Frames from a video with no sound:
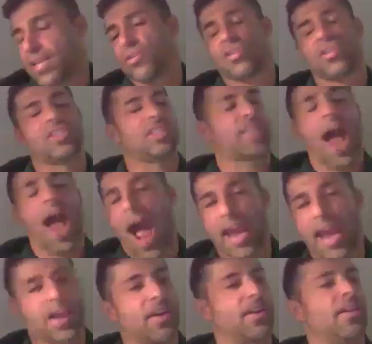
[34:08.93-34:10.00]
You're just
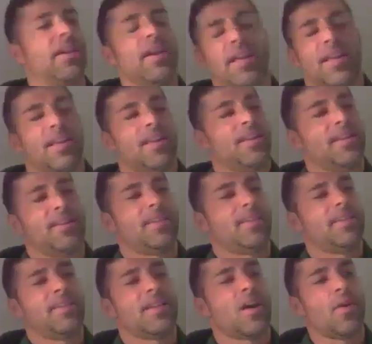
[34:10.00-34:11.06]
tired.
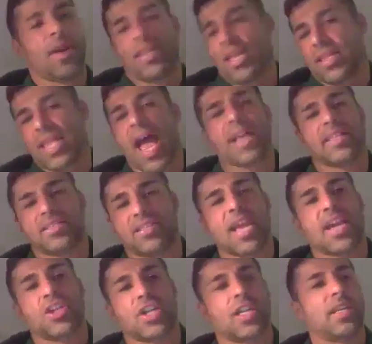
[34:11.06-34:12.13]
And at that
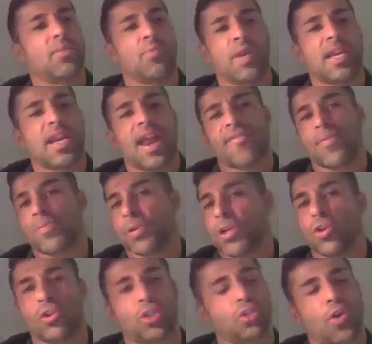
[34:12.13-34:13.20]
station, we didn't have a
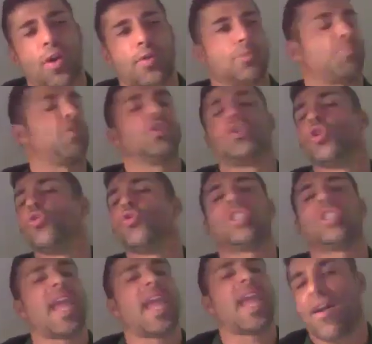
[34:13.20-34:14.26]
producer, so I was
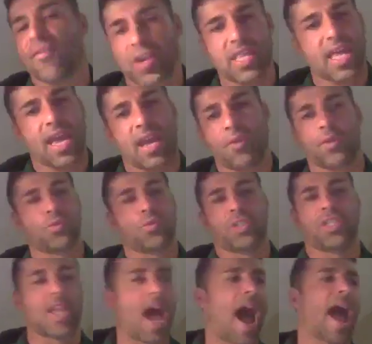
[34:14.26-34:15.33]
producing everything, which
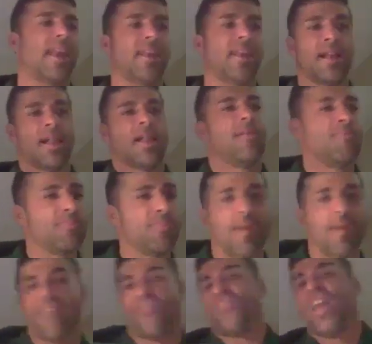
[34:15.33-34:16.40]
was not
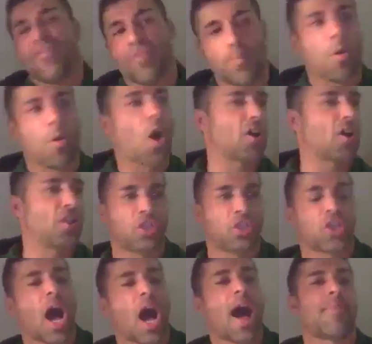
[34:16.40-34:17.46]
my favorite part of the
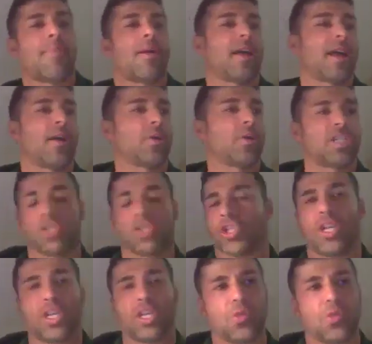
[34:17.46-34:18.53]
job. Like I wasn't as
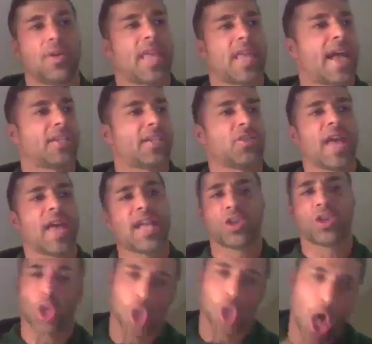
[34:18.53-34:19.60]
good at doing that, so that
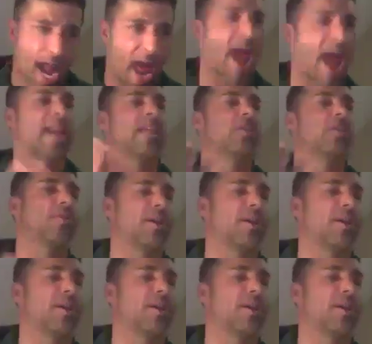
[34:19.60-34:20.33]
took a lot out of you.